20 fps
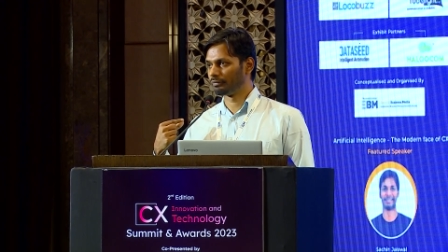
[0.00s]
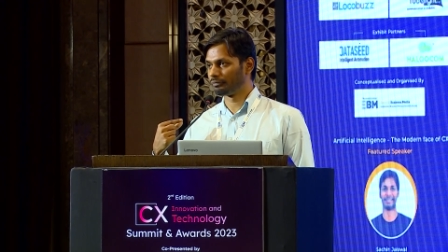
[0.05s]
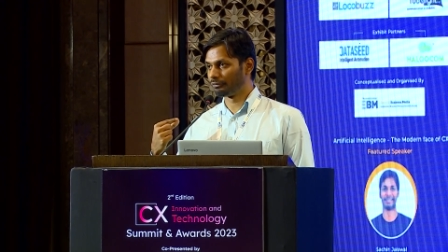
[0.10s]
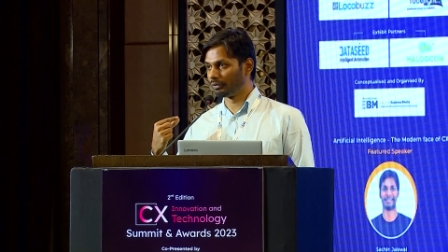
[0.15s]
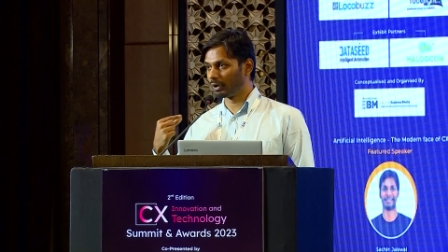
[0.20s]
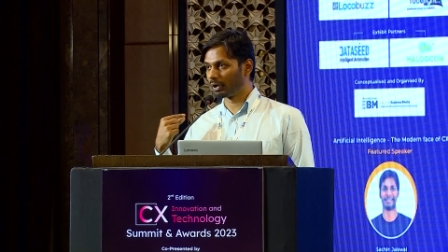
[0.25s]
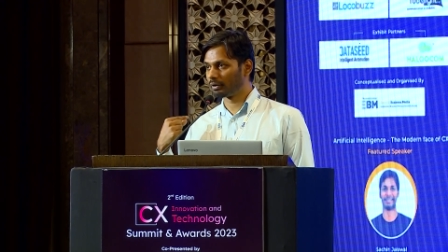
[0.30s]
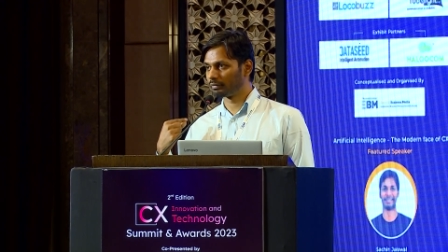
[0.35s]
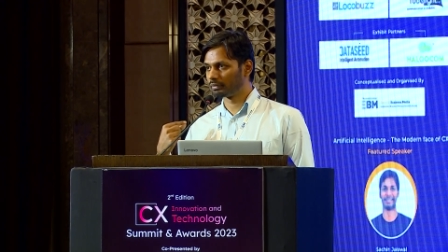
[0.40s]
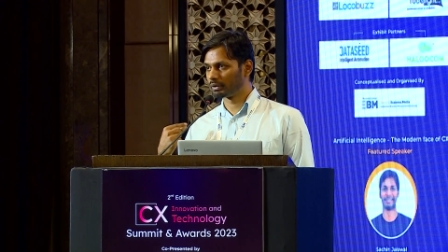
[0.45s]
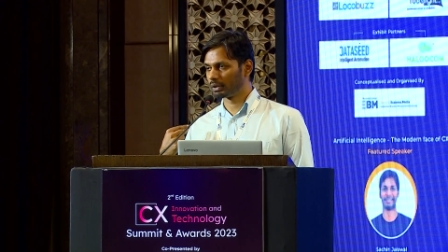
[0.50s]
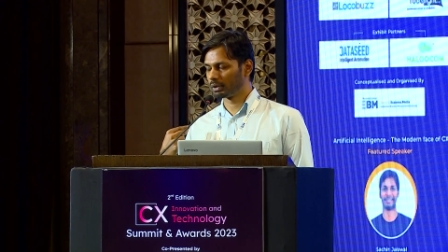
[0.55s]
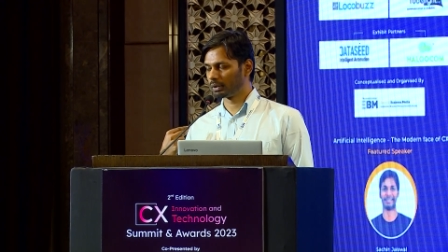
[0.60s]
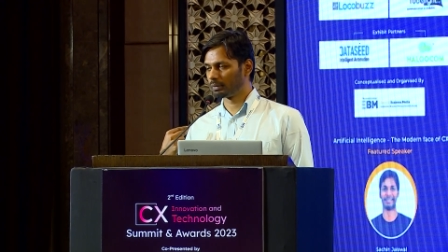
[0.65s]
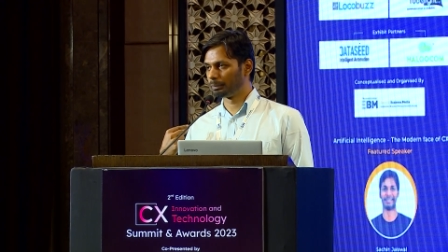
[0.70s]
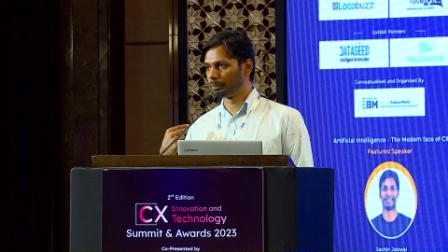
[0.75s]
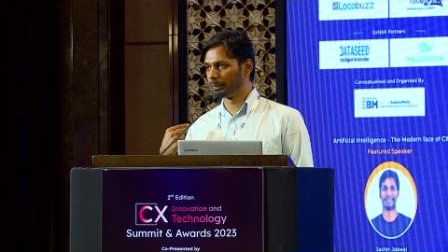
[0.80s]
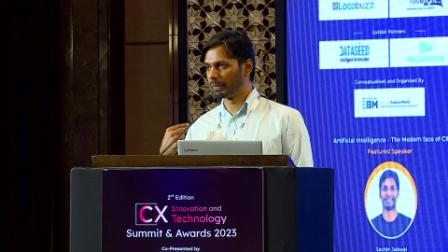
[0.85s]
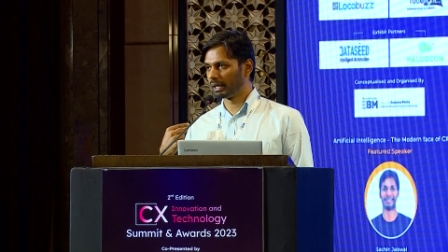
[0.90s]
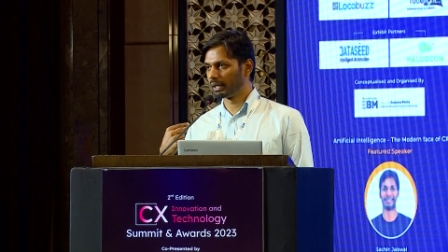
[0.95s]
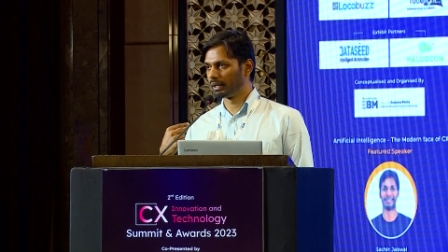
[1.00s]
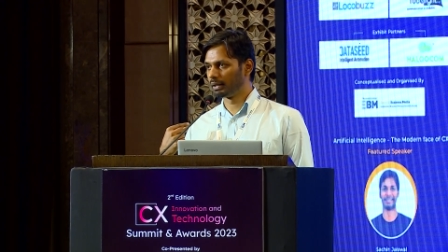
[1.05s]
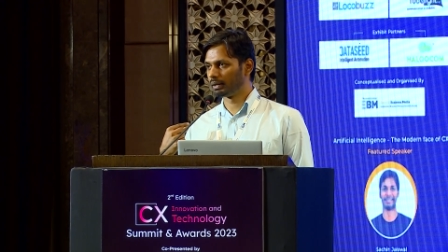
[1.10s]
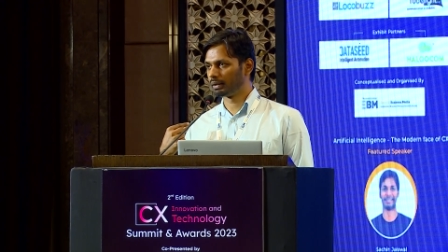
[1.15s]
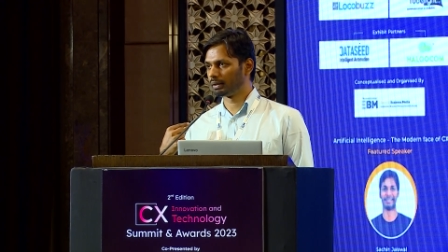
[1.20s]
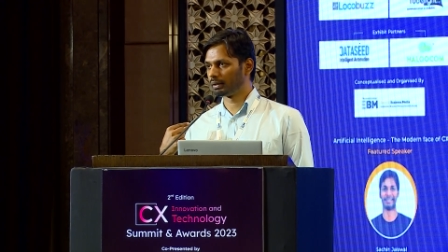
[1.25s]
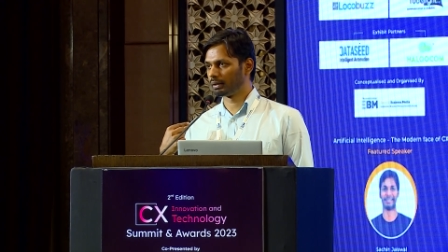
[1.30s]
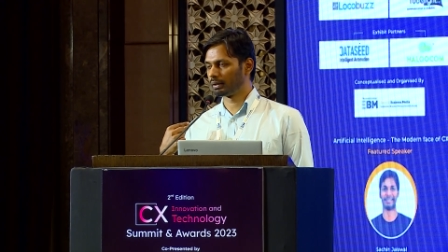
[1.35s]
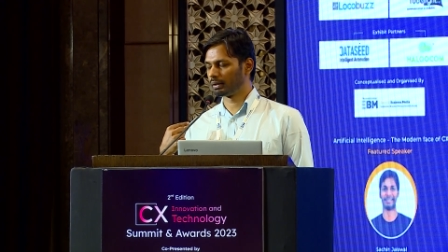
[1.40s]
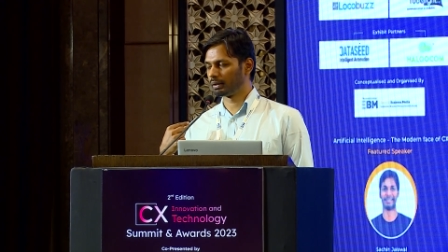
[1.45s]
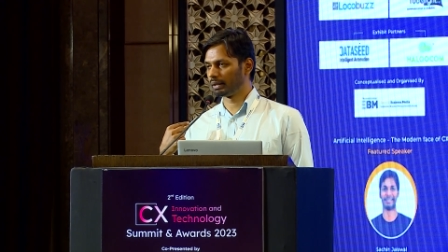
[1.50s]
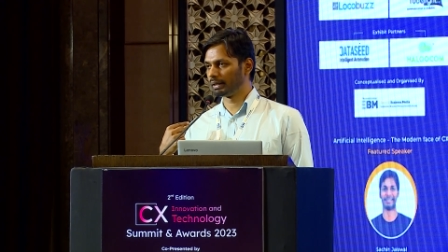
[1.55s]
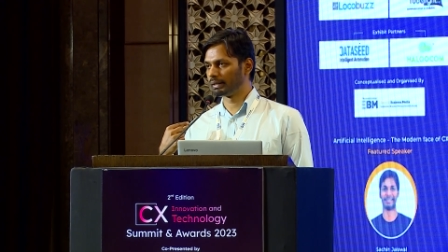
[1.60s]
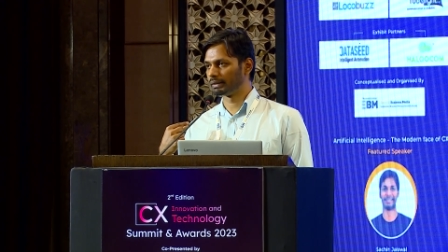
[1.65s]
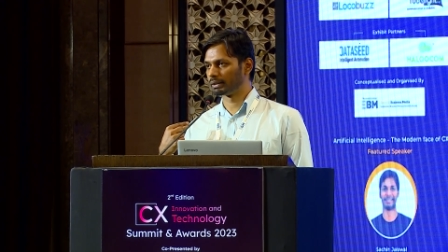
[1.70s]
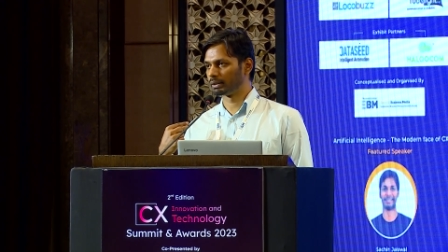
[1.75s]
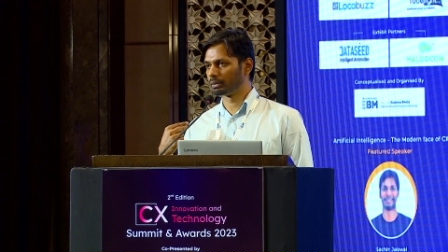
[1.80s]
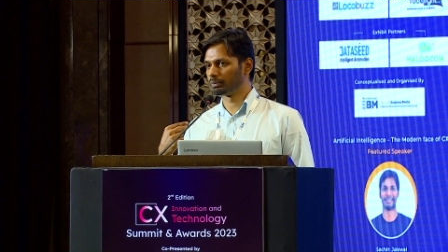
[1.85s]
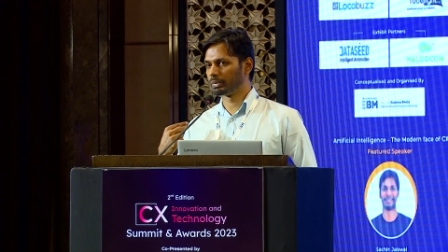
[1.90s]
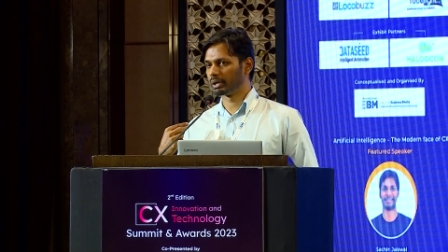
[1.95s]
one of the big
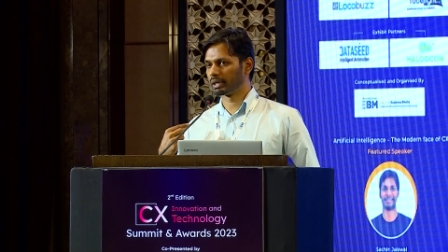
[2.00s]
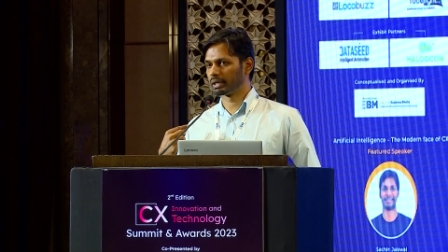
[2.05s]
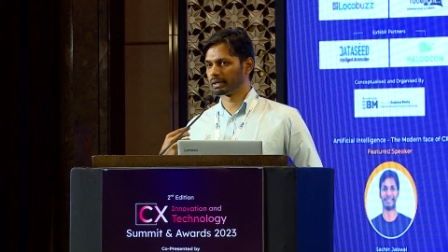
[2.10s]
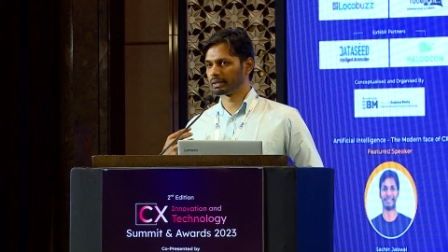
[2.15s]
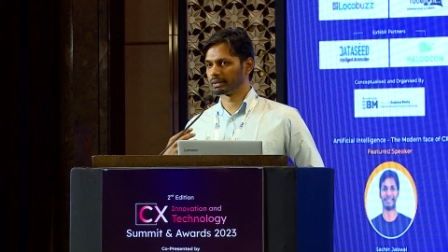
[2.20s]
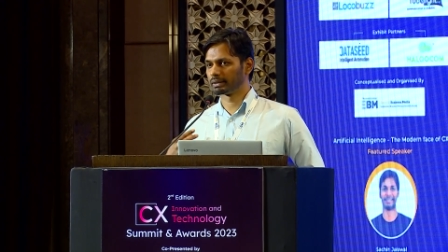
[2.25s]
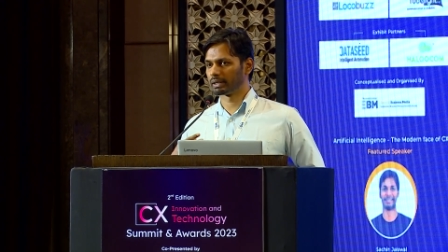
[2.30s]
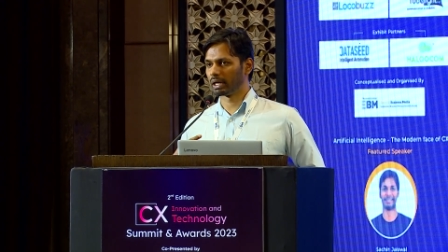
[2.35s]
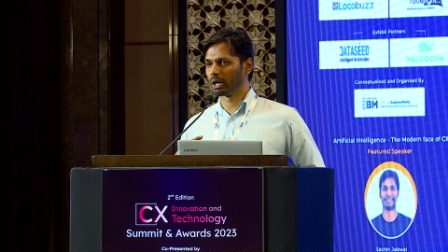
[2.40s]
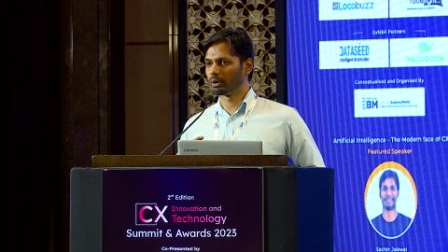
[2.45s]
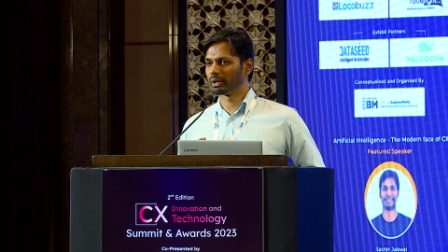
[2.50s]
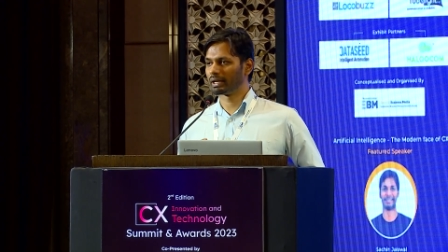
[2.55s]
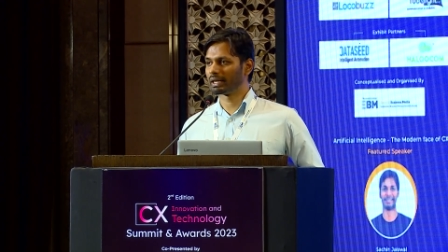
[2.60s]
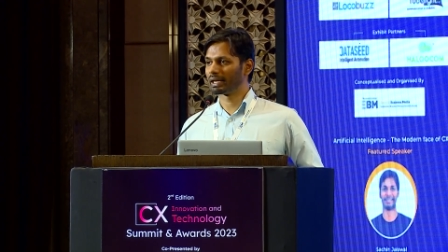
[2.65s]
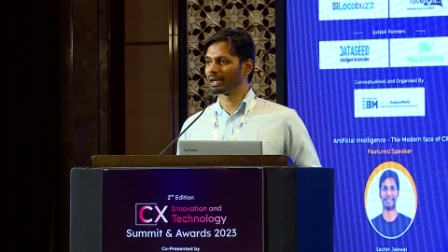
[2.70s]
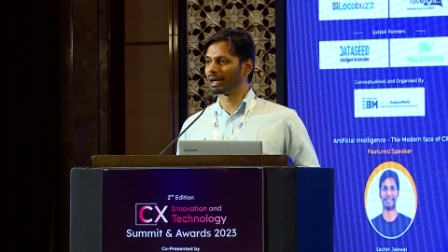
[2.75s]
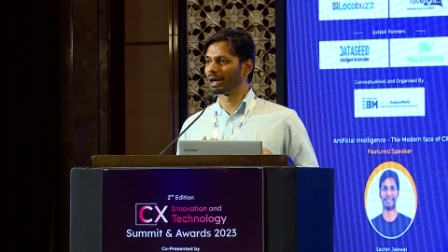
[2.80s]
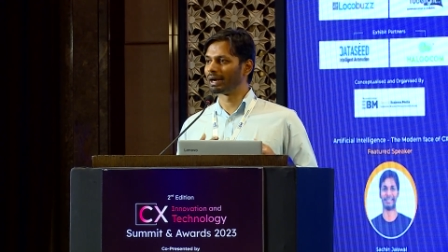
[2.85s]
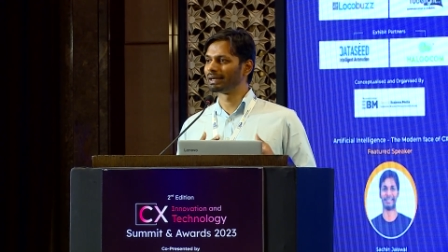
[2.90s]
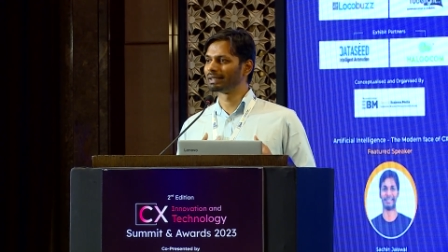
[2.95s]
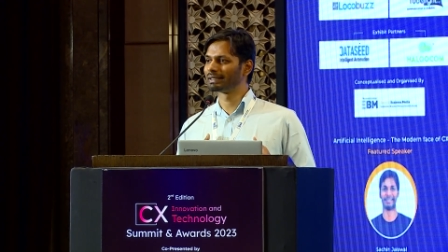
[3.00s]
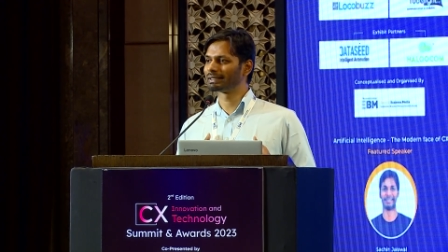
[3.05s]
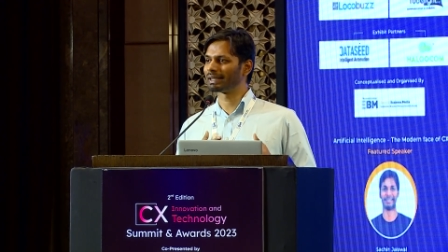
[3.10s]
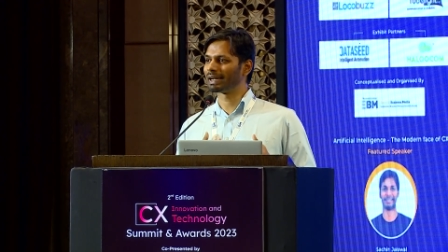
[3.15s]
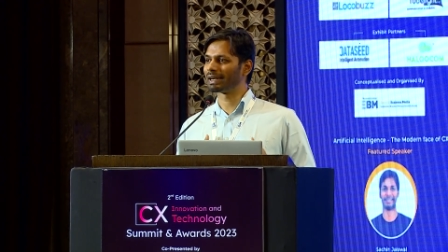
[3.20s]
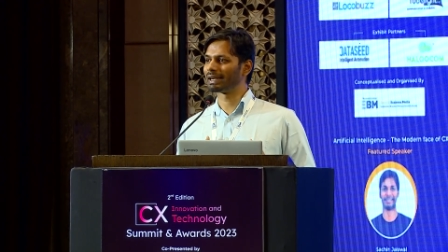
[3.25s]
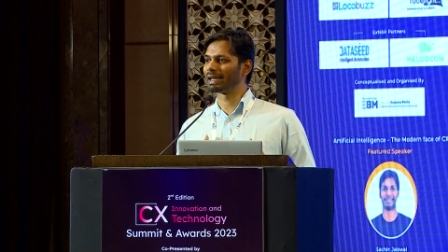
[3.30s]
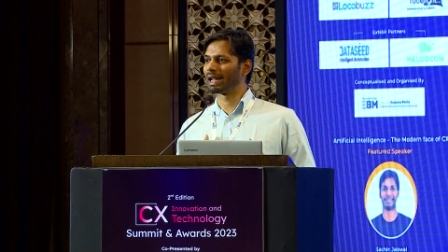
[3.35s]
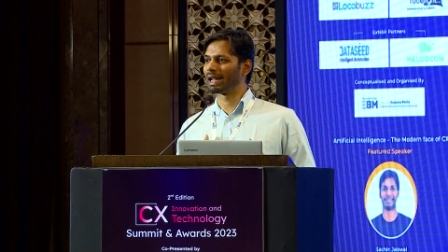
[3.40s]
reason because now it can understand